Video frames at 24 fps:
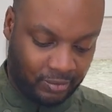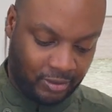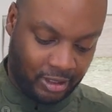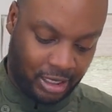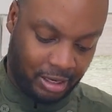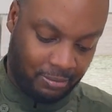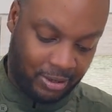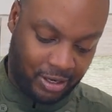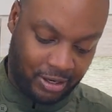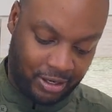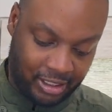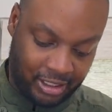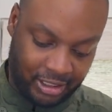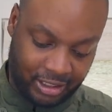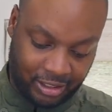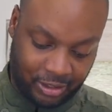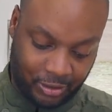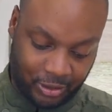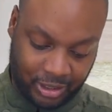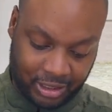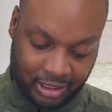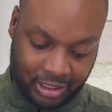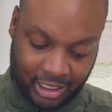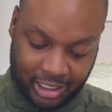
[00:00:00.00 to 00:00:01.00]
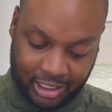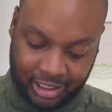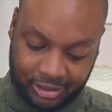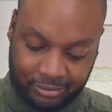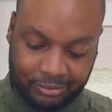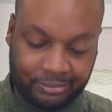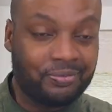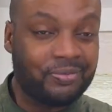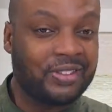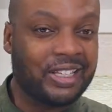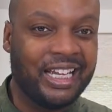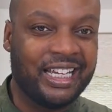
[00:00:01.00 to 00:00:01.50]
I'm already so excited.
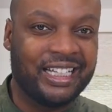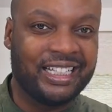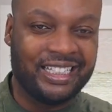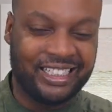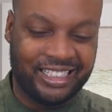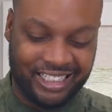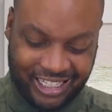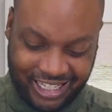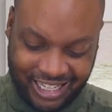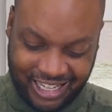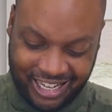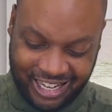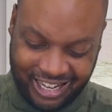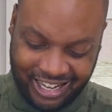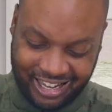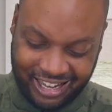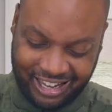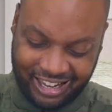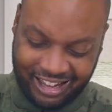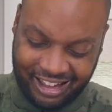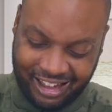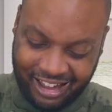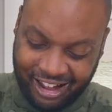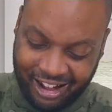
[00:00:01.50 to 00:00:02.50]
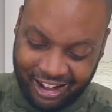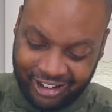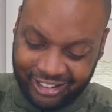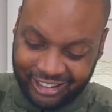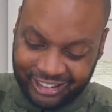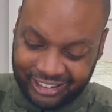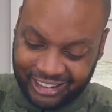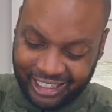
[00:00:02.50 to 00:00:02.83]
Only